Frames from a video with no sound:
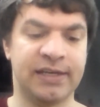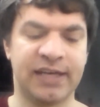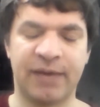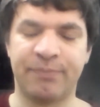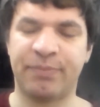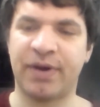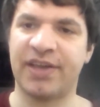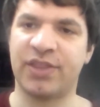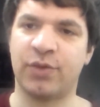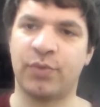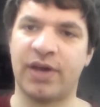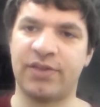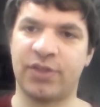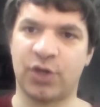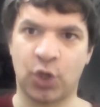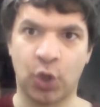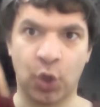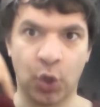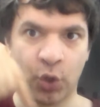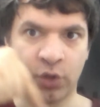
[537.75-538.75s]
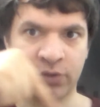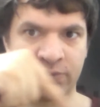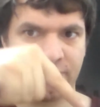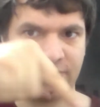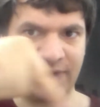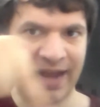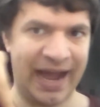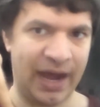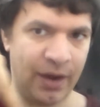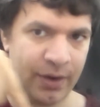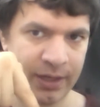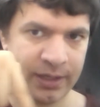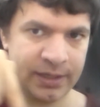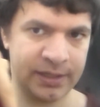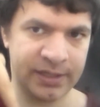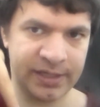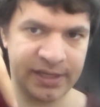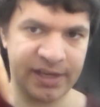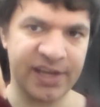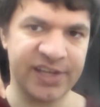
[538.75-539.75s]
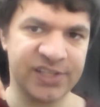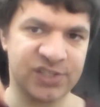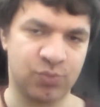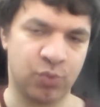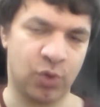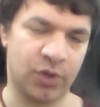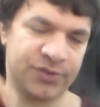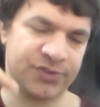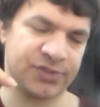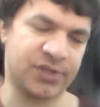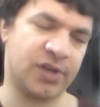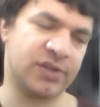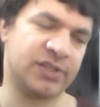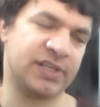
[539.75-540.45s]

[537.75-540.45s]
and by the way, the corn flour is what's going